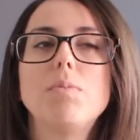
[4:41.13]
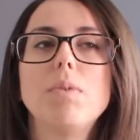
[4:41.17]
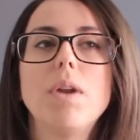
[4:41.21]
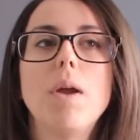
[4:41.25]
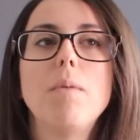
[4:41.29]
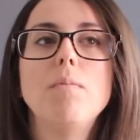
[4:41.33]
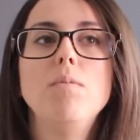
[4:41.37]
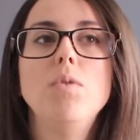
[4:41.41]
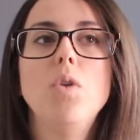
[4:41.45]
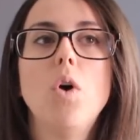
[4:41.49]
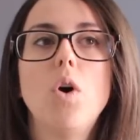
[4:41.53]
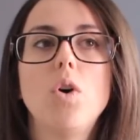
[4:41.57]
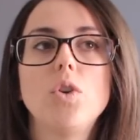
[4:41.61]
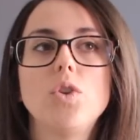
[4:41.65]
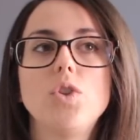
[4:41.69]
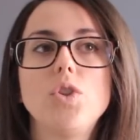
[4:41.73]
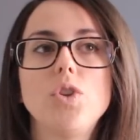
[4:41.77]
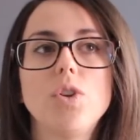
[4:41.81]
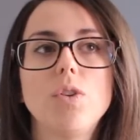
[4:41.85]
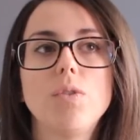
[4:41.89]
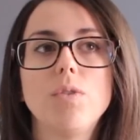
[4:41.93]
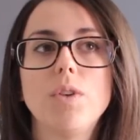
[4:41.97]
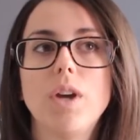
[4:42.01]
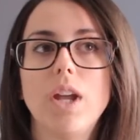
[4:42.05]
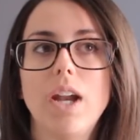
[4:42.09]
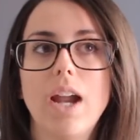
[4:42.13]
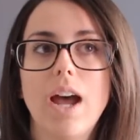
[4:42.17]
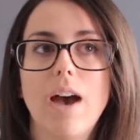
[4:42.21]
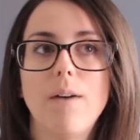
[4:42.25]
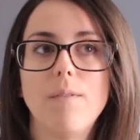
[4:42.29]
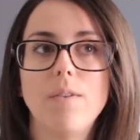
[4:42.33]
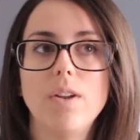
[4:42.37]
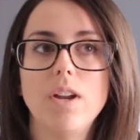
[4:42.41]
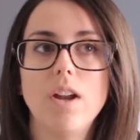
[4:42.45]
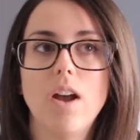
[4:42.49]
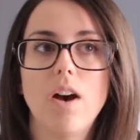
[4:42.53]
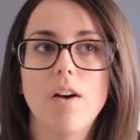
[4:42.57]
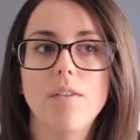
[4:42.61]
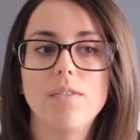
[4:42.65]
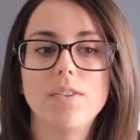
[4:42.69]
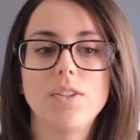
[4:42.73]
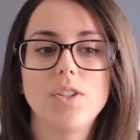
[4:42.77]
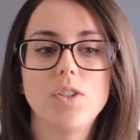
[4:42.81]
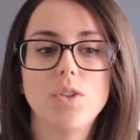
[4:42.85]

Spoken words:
but I'm not sure I'm going to have enough.